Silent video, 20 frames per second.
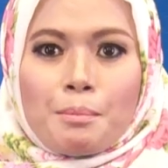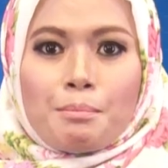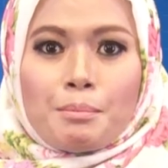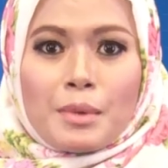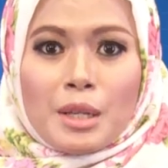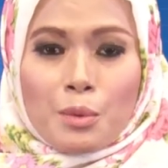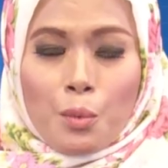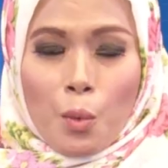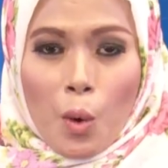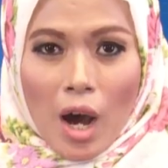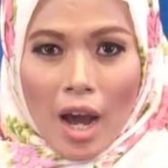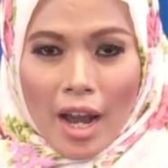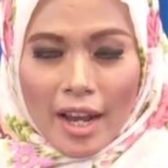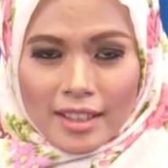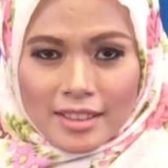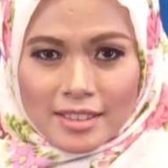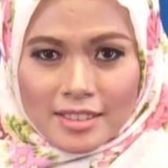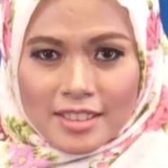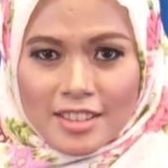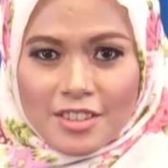
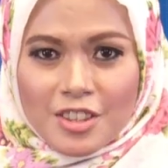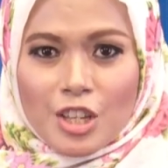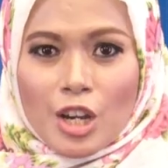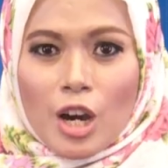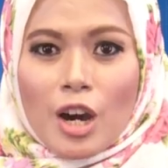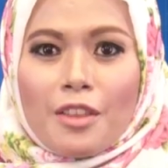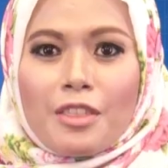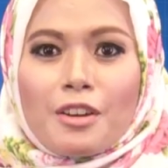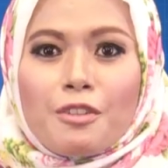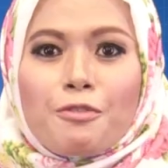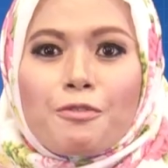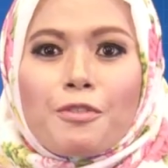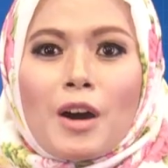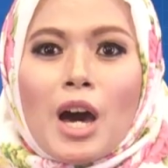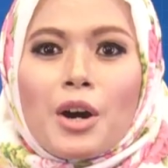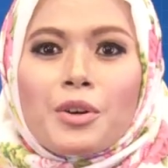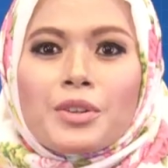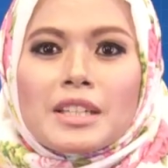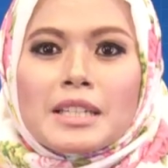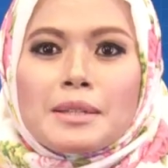Meanwhile, the other
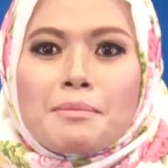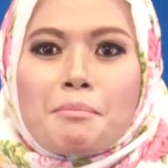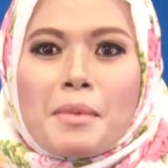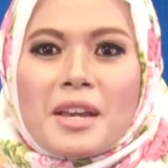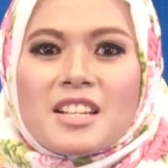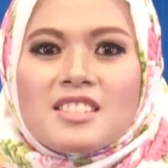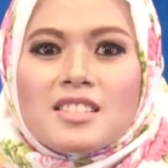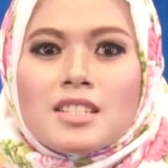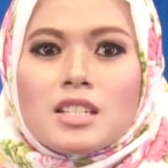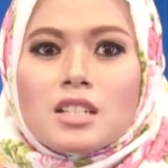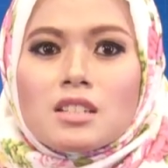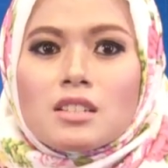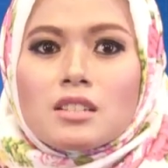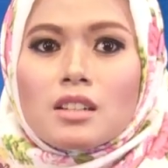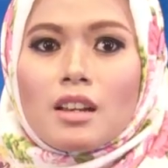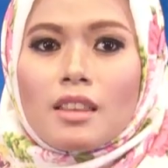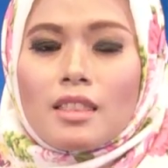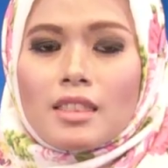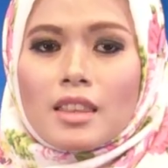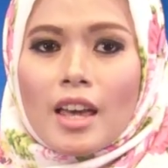found in Mexican
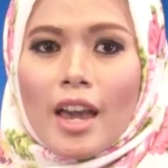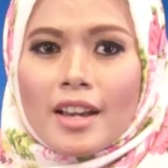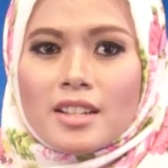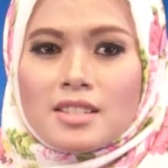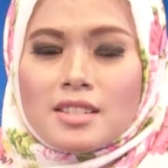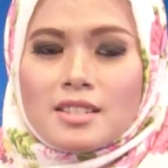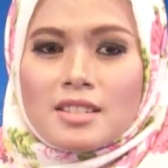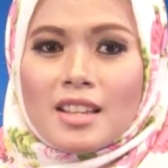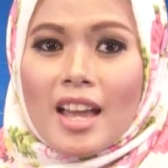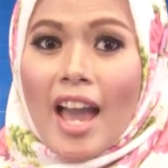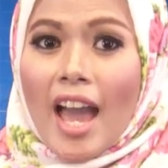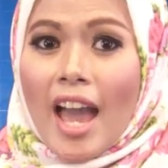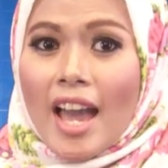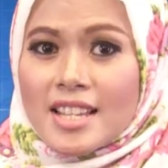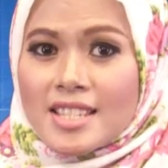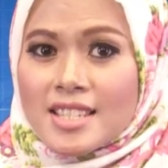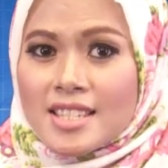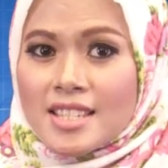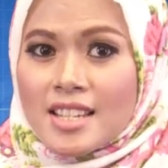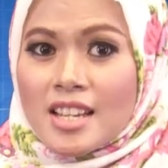context
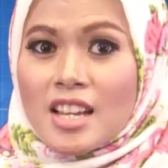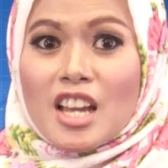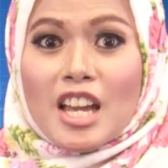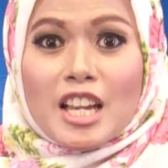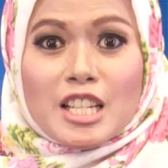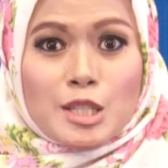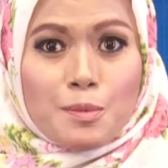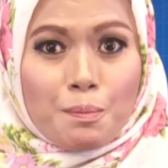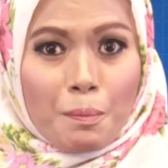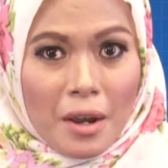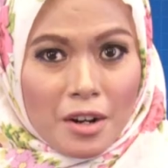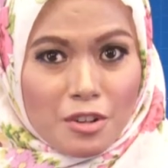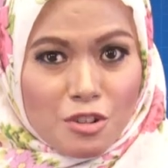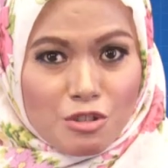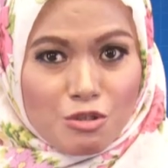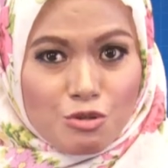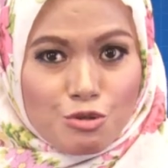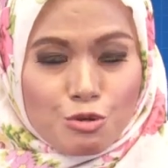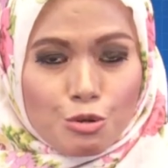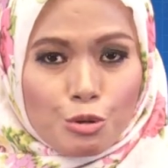as
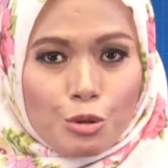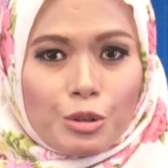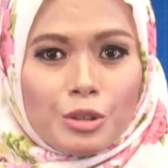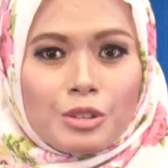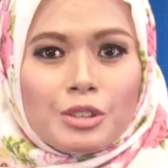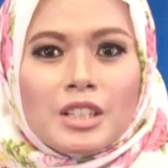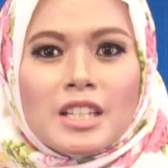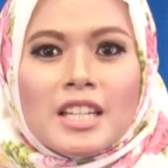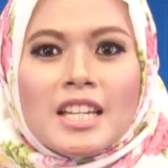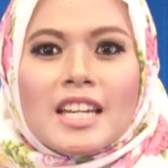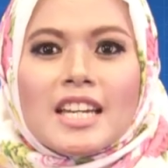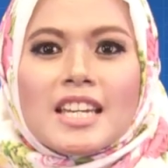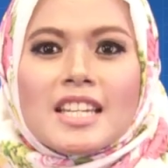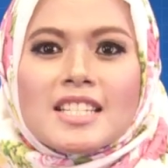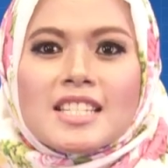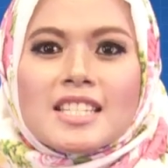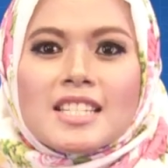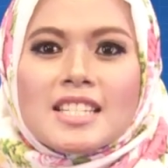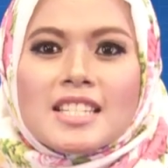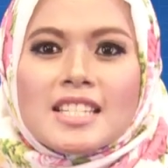expanding circle, it
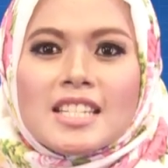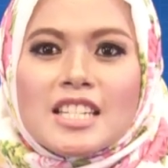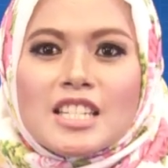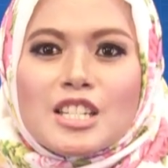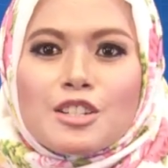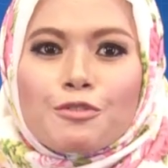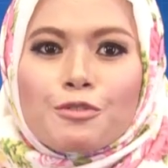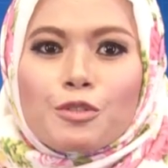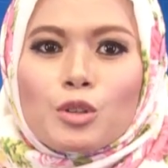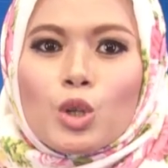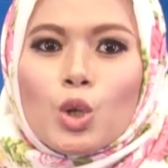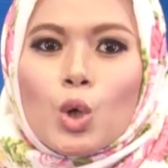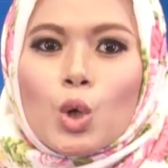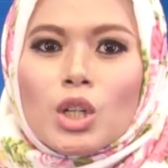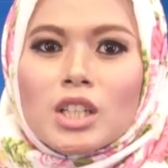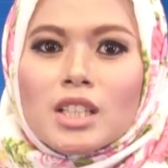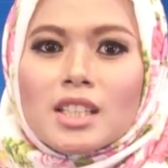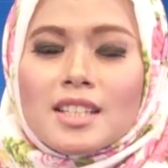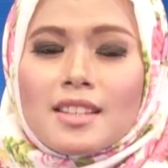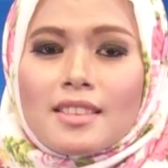is need of
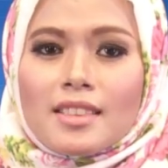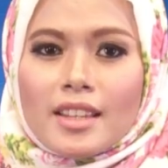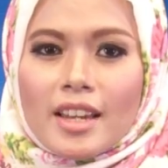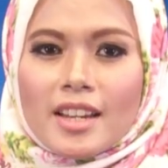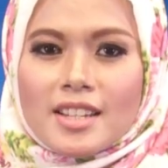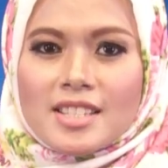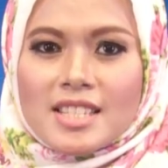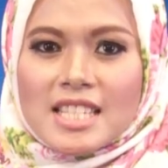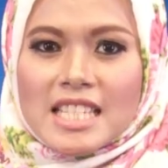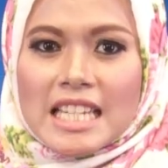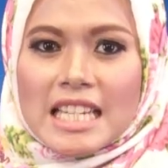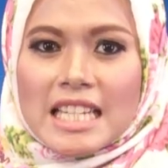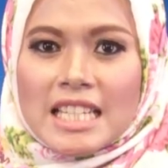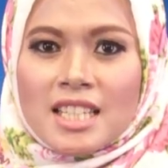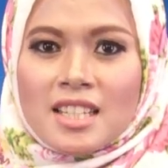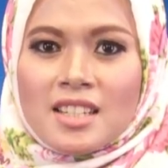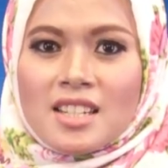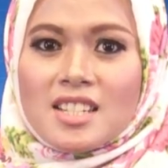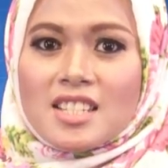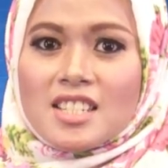local context
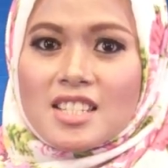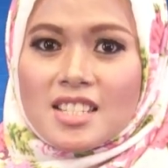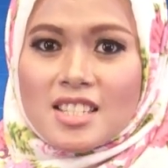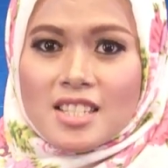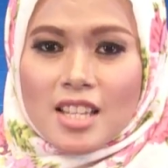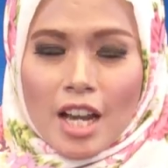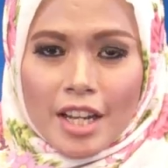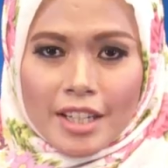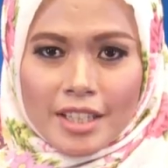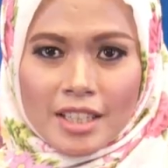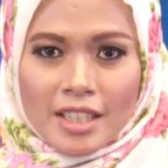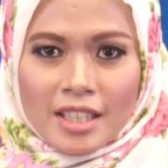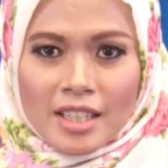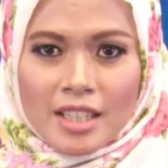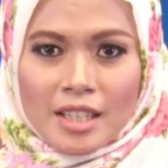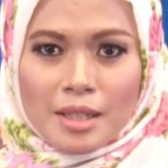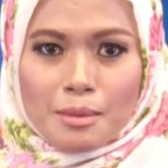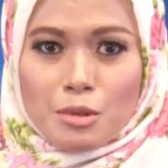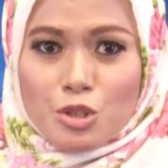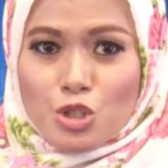in designing
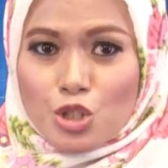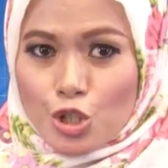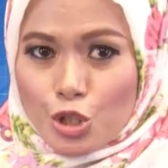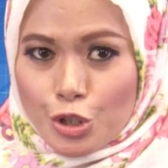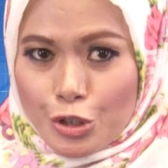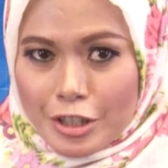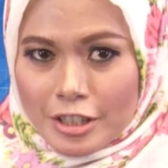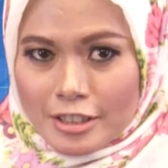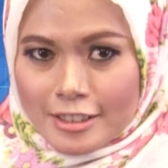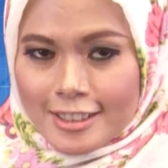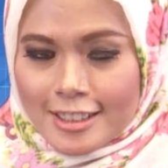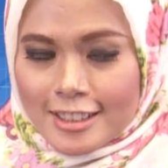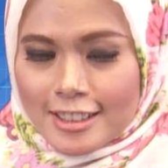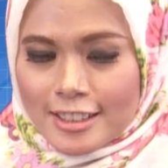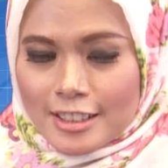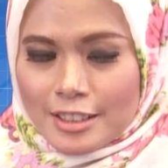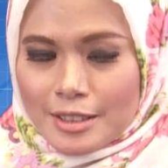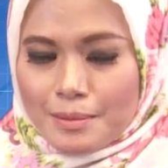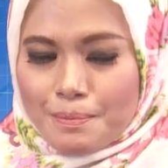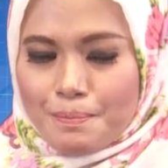
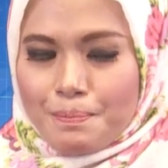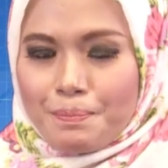materials.